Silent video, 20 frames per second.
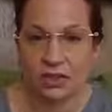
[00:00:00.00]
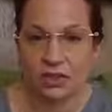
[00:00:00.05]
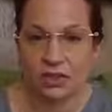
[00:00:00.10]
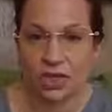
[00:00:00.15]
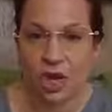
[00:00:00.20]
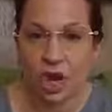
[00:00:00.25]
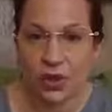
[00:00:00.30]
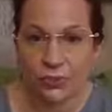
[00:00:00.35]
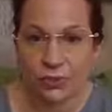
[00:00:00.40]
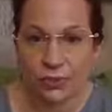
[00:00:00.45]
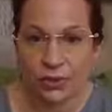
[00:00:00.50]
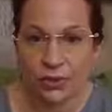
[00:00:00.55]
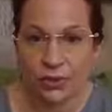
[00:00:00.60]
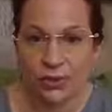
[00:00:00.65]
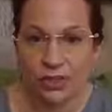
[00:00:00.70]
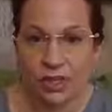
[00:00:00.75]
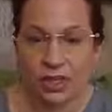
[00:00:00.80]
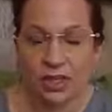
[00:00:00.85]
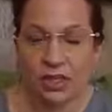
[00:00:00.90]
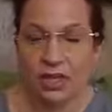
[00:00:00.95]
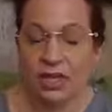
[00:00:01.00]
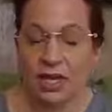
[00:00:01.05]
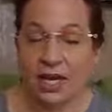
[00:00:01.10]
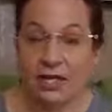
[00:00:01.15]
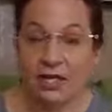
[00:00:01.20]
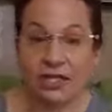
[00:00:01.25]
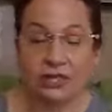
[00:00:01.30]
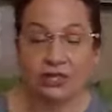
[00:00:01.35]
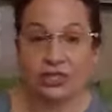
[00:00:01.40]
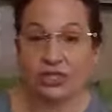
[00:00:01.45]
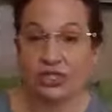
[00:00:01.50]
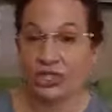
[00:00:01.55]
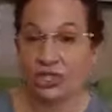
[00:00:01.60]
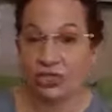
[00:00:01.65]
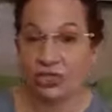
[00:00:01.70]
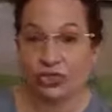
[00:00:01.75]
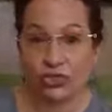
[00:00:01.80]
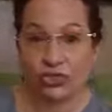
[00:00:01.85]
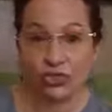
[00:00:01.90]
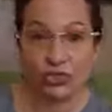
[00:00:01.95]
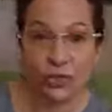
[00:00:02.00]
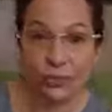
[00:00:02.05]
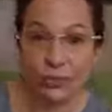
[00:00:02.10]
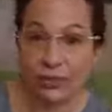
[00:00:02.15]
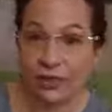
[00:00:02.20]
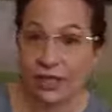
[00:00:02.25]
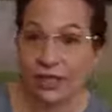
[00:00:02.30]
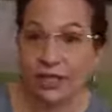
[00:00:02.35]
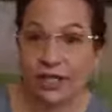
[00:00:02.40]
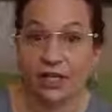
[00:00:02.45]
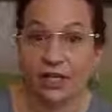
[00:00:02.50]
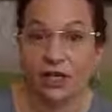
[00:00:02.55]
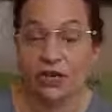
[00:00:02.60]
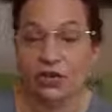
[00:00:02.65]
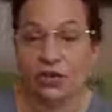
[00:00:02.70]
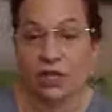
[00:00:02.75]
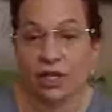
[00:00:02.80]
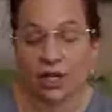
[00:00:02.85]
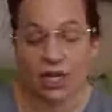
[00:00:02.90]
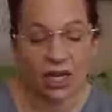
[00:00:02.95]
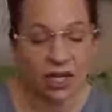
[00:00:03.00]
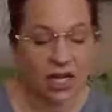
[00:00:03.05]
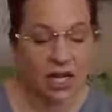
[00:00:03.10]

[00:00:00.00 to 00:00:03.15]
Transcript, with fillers: chalkboard, and they're still scribbling and going,